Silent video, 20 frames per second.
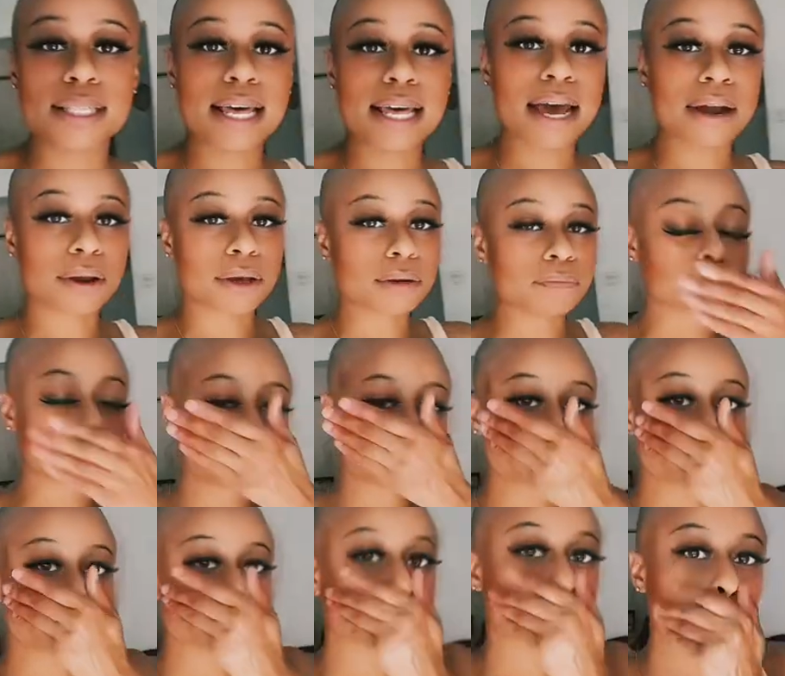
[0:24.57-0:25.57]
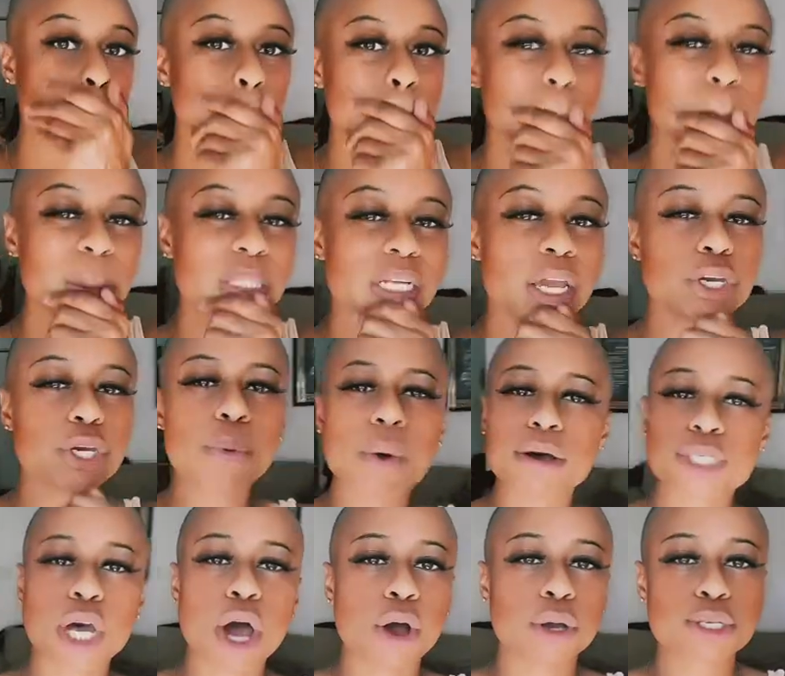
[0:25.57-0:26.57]
that um you all
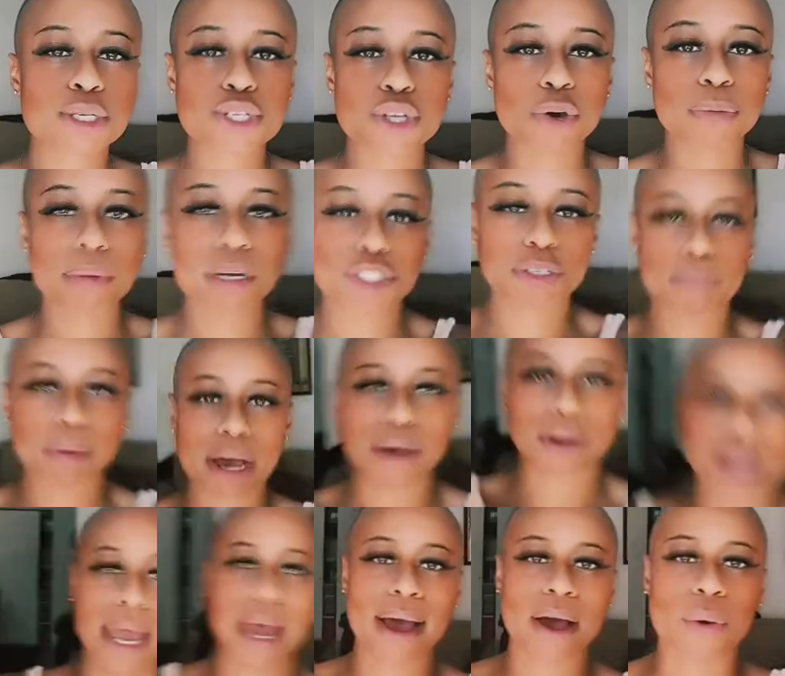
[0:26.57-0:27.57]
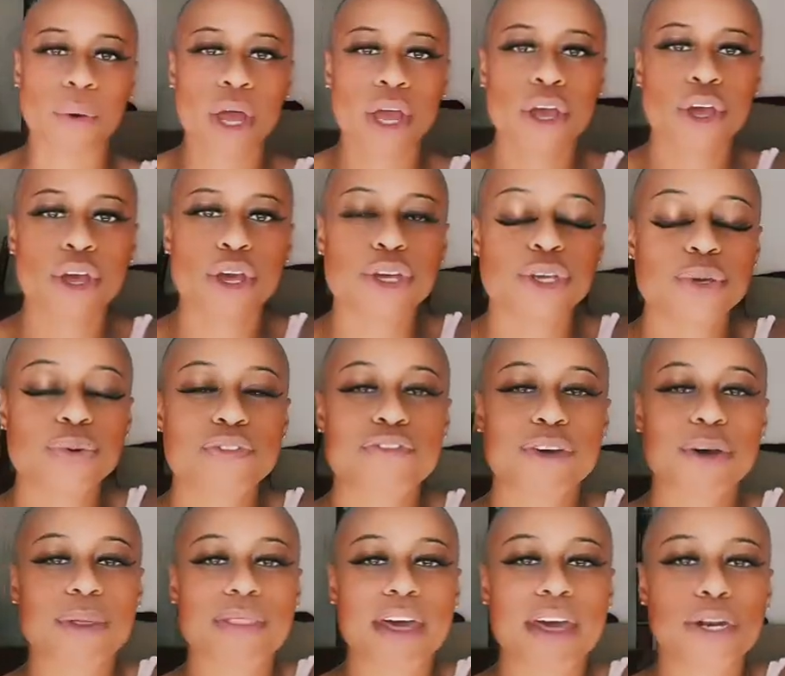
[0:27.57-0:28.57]
talk so much about how you
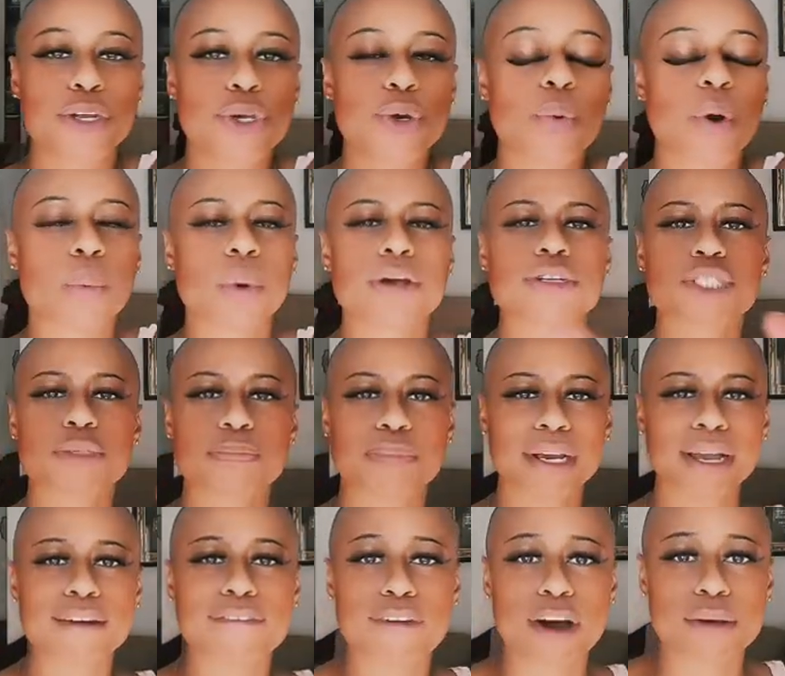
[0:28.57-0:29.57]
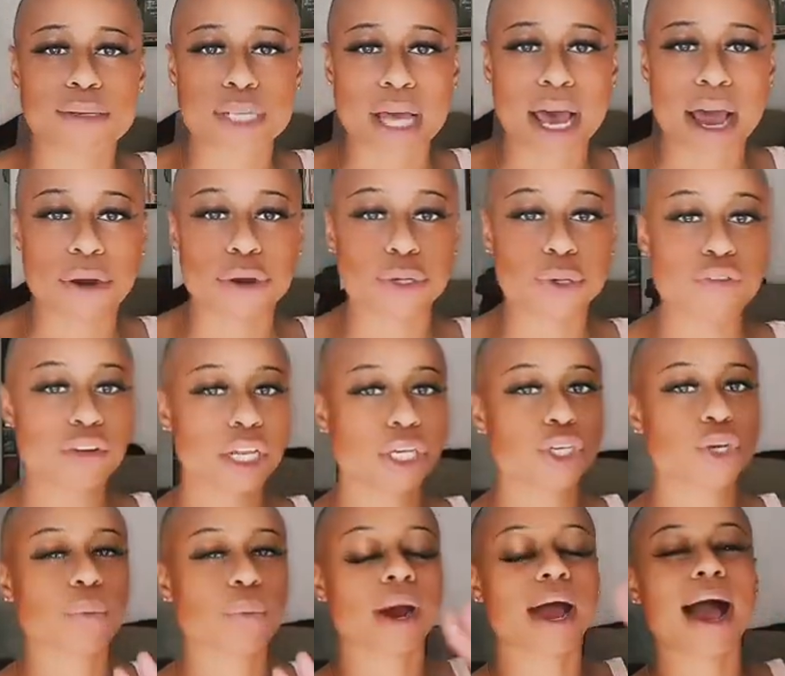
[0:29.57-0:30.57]
feel that you were worshiping a false idol. You feel
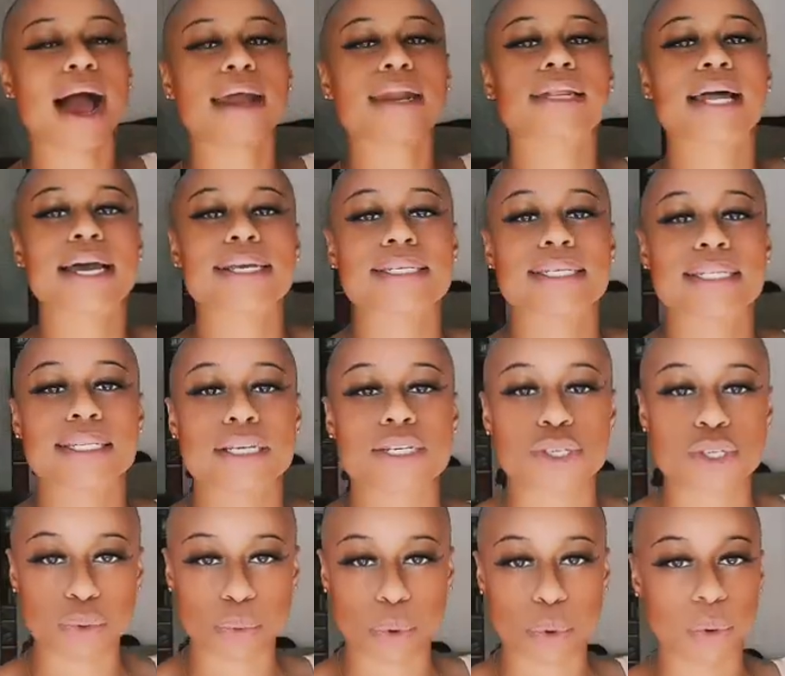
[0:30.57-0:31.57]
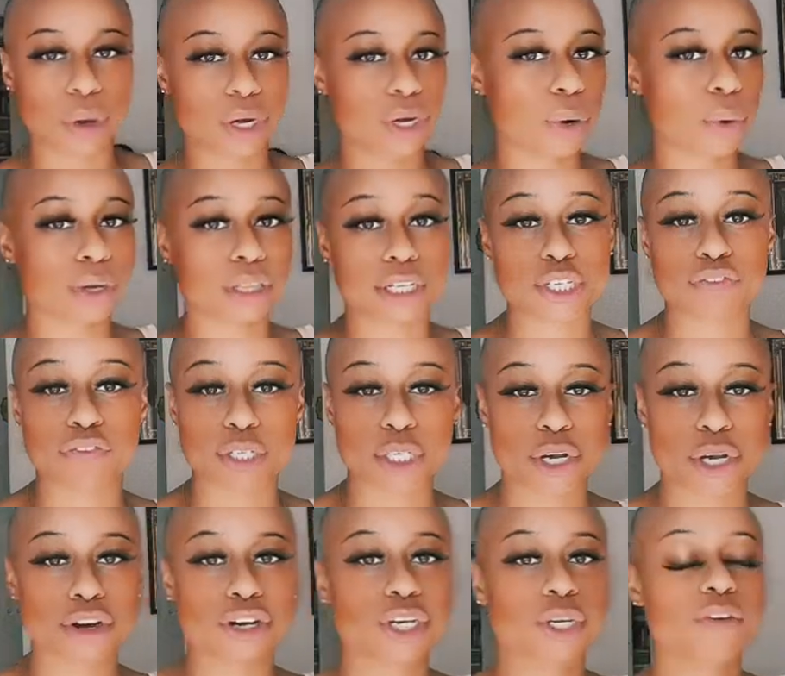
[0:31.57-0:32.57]
like you were idolizing this sorority or this
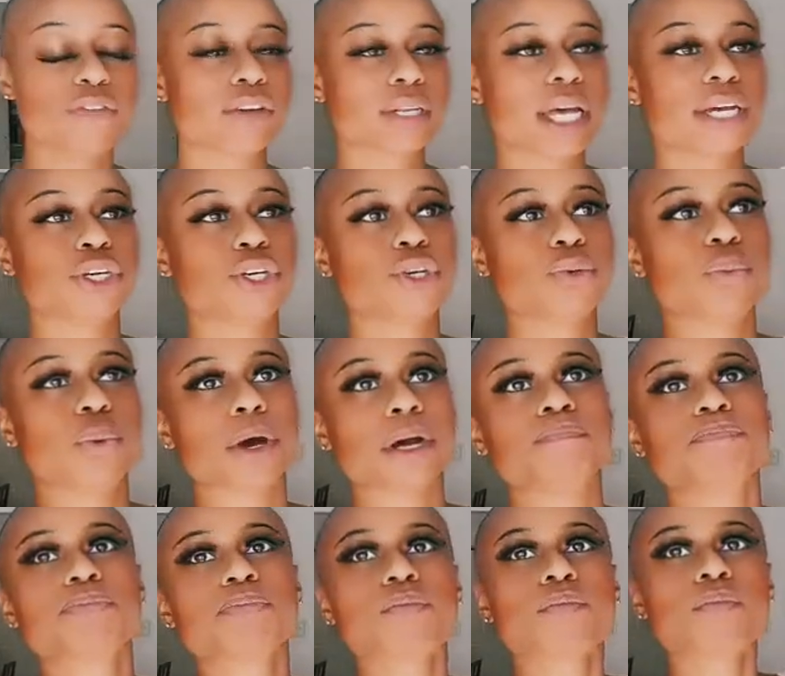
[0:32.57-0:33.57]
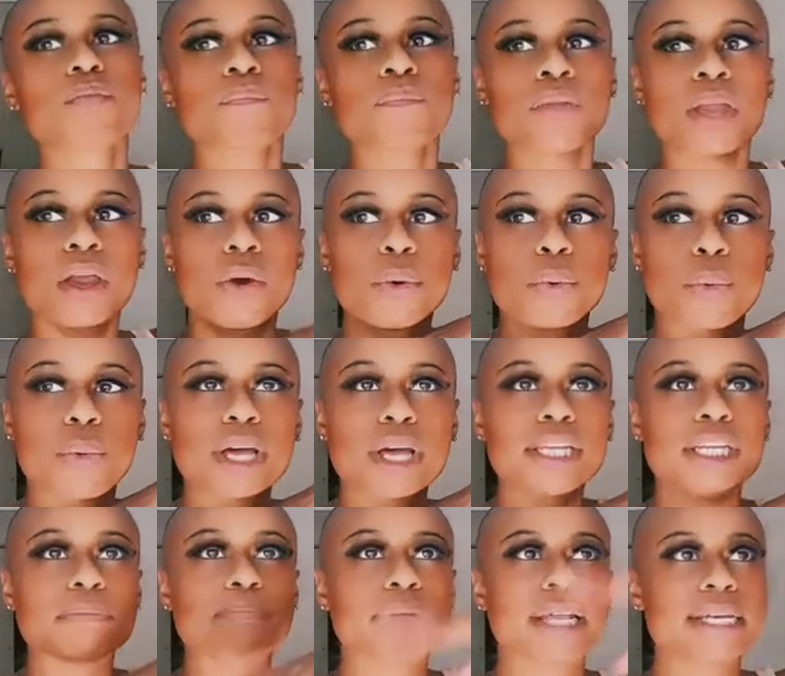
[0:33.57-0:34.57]
fraternity. You feel like you were
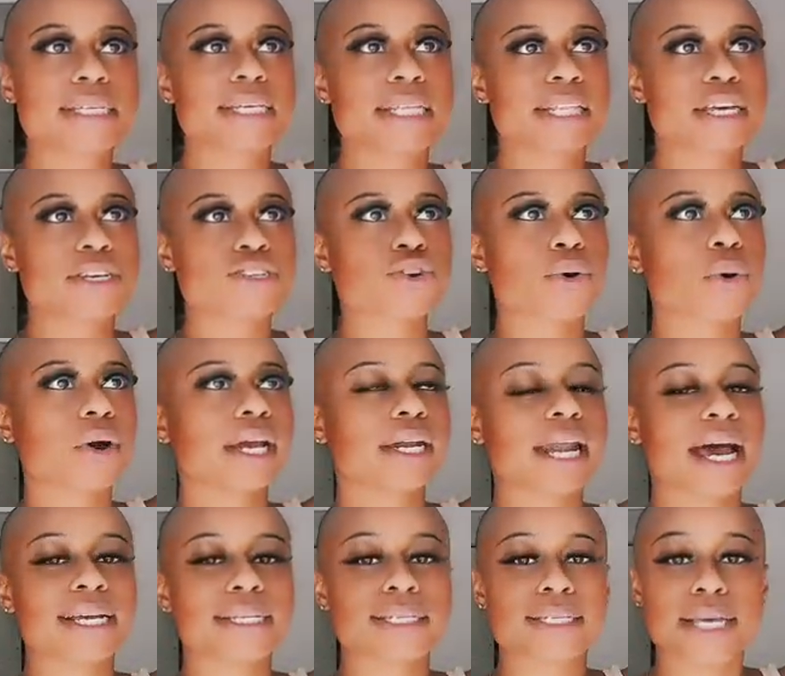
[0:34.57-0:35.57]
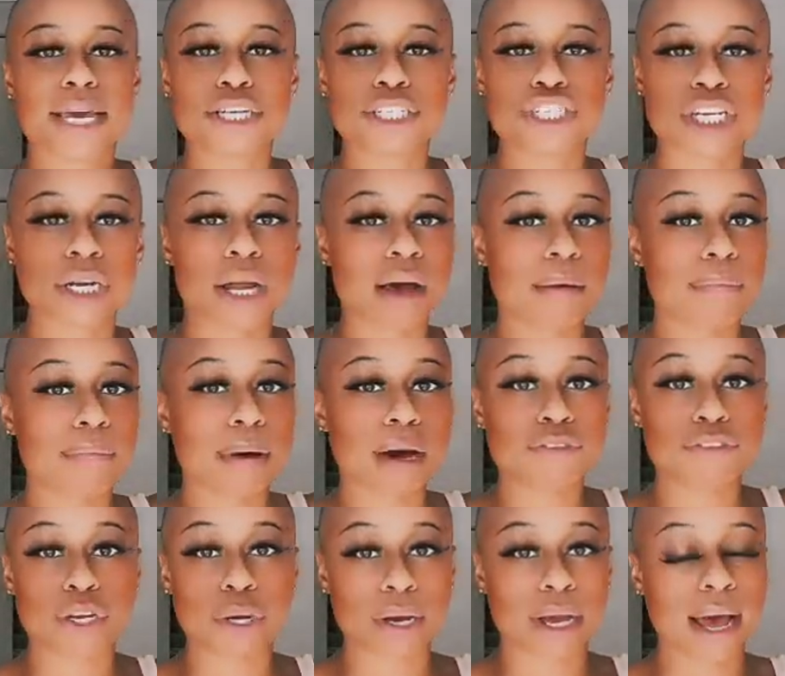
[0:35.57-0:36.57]
really placing this organization
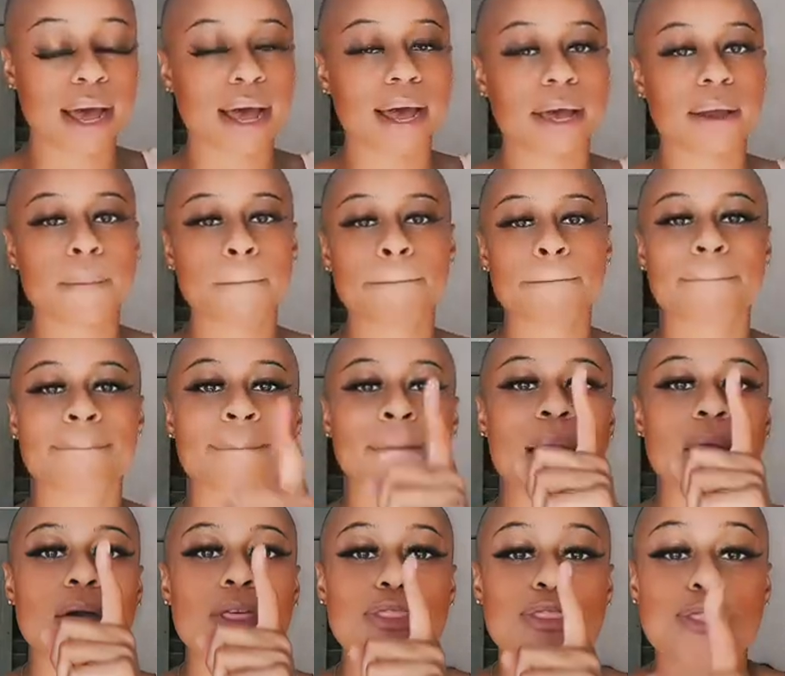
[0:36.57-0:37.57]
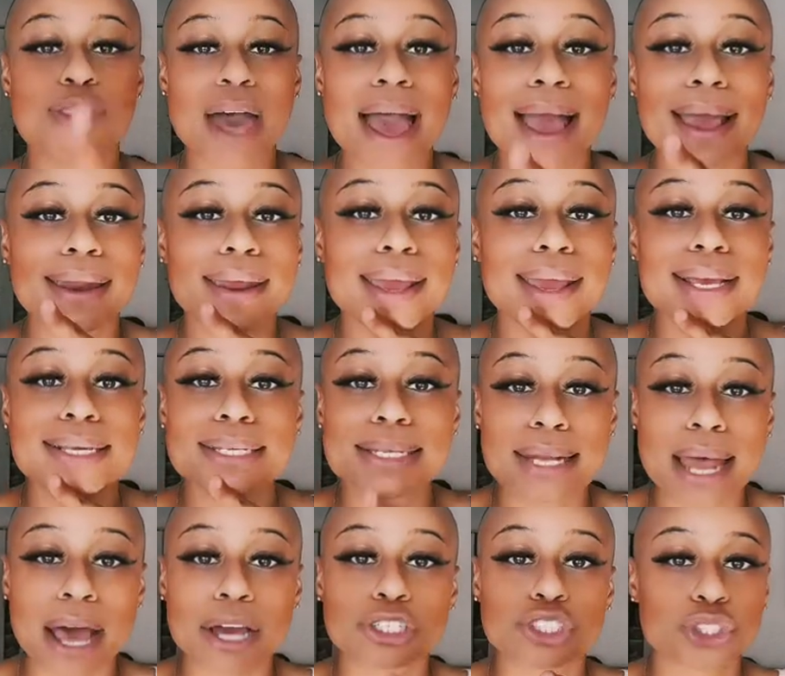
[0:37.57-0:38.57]
above your God. That is
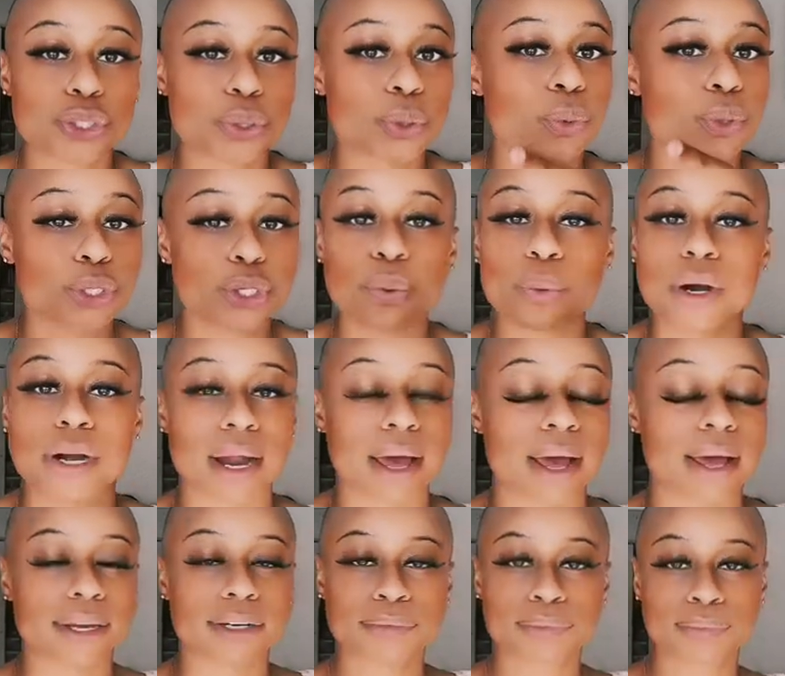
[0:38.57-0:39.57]
not true. You were not.